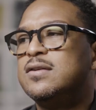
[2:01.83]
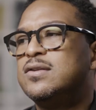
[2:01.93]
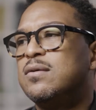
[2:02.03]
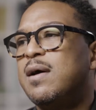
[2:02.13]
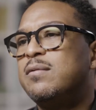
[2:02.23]

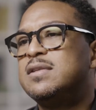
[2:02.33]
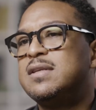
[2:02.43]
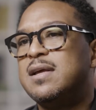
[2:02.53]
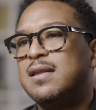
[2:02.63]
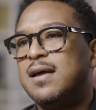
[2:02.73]
So I would
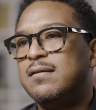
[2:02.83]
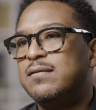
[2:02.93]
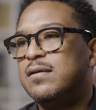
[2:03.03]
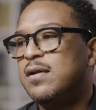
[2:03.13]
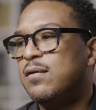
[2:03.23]
say that,
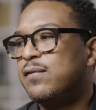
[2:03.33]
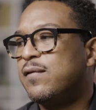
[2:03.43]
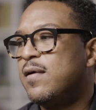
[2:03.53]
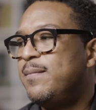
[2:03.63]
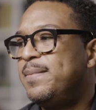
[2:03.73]

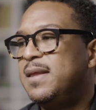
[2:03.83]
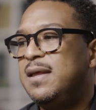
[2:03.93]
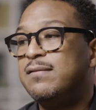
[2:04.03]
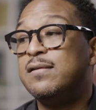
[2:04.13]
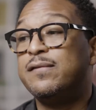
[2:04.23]
from
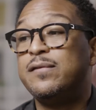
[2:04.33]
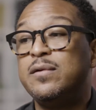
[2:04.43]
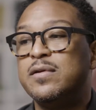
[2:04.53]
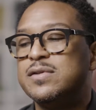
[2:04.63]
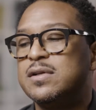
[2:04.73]
even a few
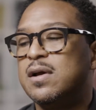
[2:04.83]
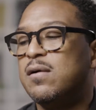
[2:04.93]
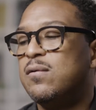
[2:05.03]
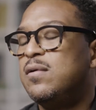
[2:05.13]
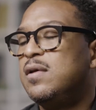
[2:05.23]
years
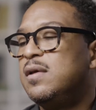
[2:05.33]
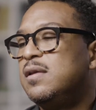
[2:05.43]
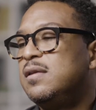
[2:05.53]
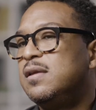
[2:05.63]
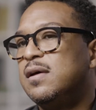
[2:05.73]
ago,
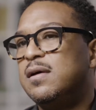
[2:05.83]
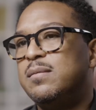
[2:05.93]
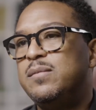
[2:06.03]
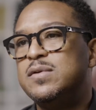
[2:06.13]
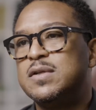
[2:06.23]

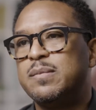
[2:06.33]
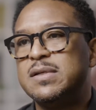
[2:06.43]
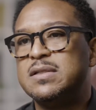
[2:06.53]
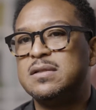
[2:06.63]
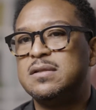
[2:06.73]
the music
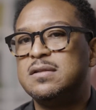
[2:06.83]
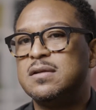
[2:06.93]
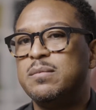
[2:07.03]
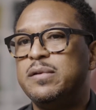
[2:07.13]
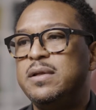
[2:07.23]
business has
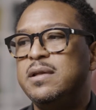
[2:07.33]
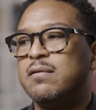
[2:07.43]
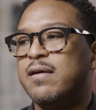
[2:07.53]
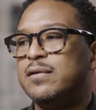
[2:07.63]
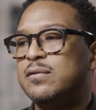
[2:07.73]
completely
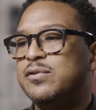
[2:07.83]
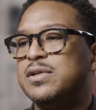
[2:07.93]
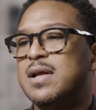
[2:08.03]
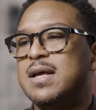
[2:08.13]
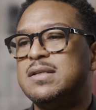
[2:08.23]

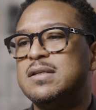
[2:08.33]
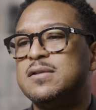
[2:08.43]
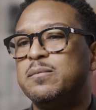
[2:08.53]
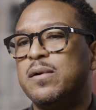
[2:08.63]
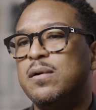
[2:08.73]
revolutionized
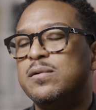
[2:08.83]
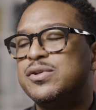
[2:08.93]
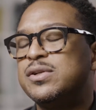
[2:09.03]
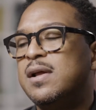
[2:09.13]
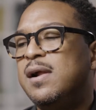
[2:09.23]
its
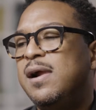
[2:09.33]
approach.